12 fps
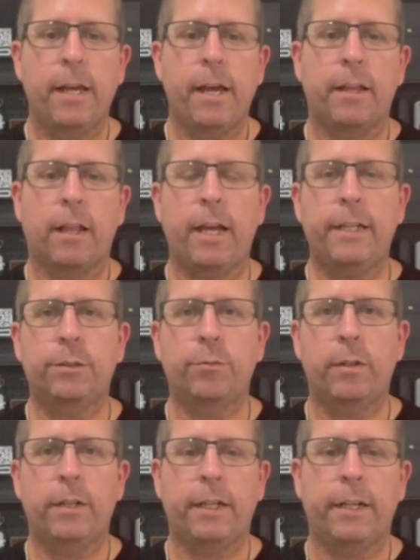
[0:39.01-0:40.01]
And the last
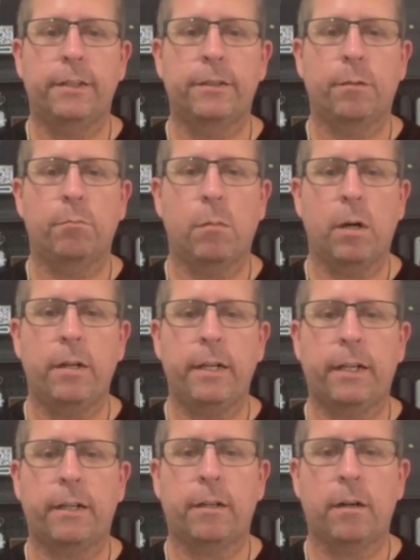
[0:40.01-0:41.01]
one is
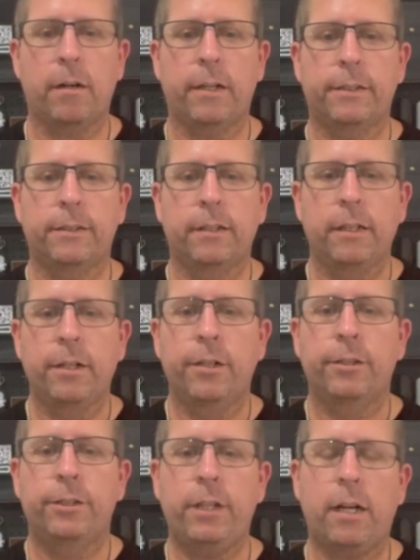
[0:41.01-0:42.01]
Martinick Curtis,
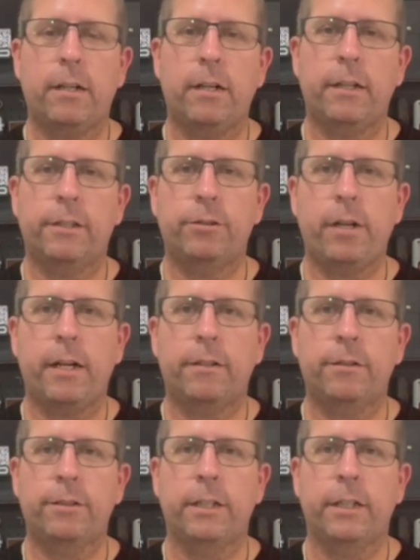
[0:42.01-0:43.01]
Shotgun
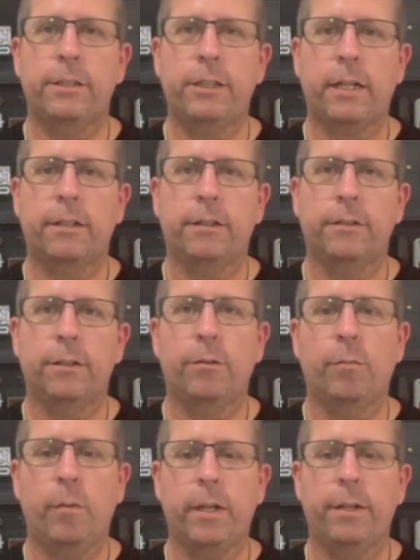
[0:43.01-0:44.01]
Extractors and Ejectors,
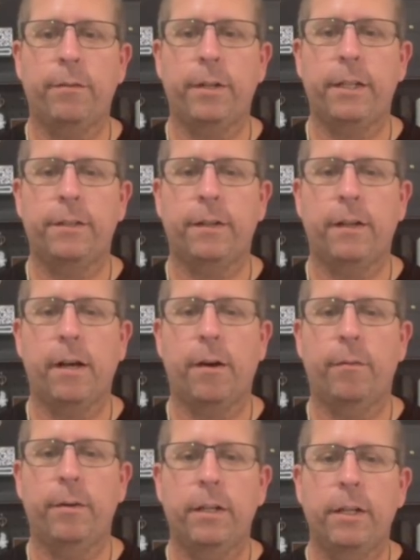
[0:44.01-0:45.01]
What You Need to Know,
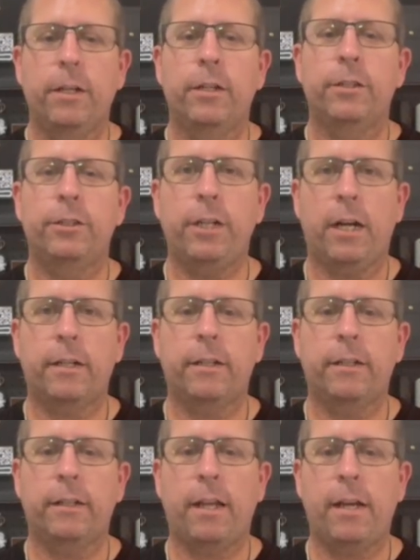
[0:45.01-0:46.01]

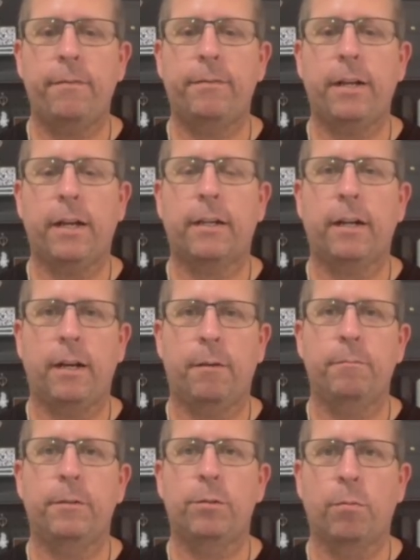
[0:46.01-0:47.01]

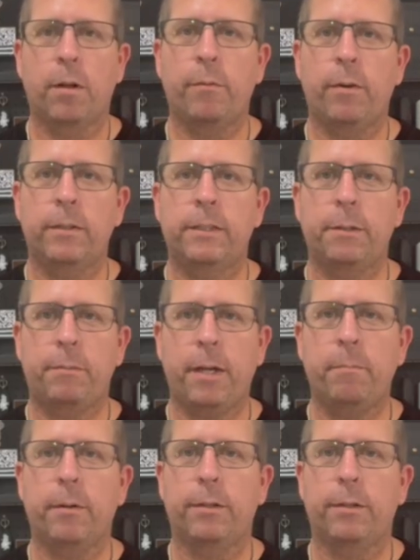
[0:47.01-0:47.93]
shotgunlife.com, 21 September